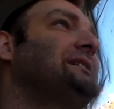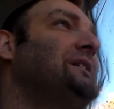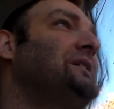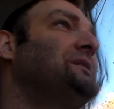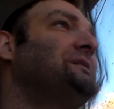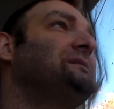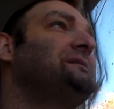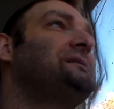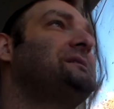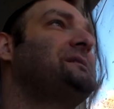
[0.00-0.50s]
No,
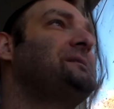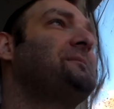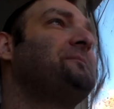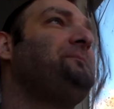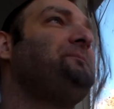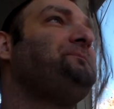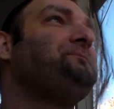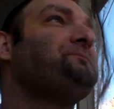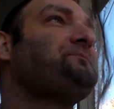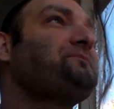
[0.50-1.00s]
oh. you know what
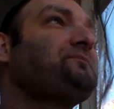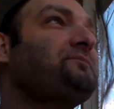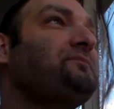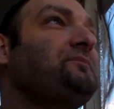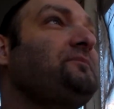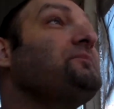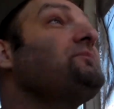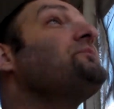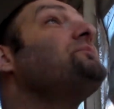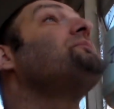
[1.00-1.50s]
I miss?
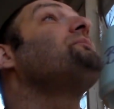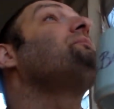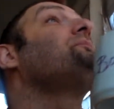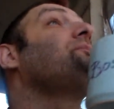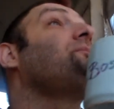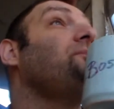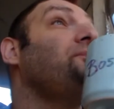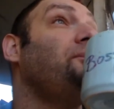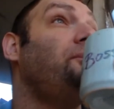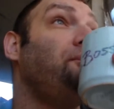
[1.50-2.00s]

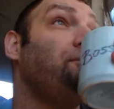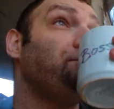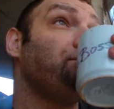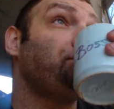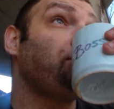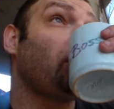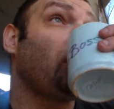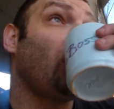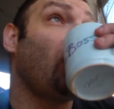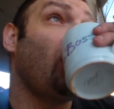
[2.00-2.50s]

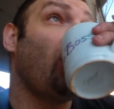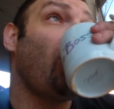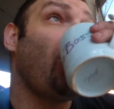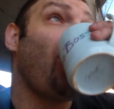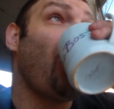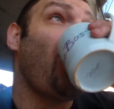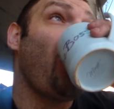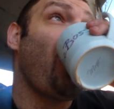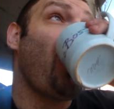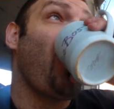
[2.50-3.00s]
The
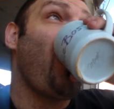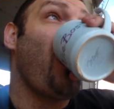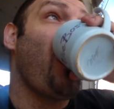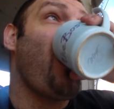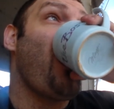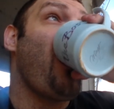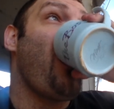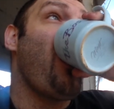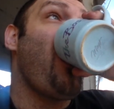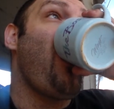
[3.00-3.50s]
freaking
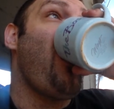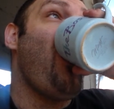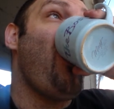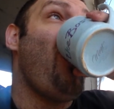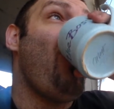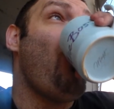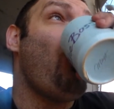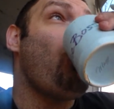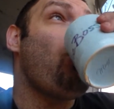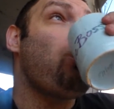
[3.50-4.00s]
uh,
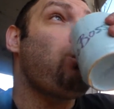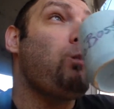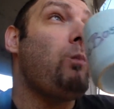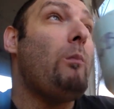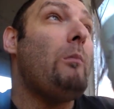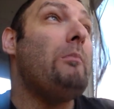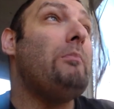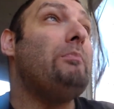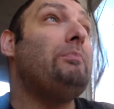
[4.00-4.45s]
cocktail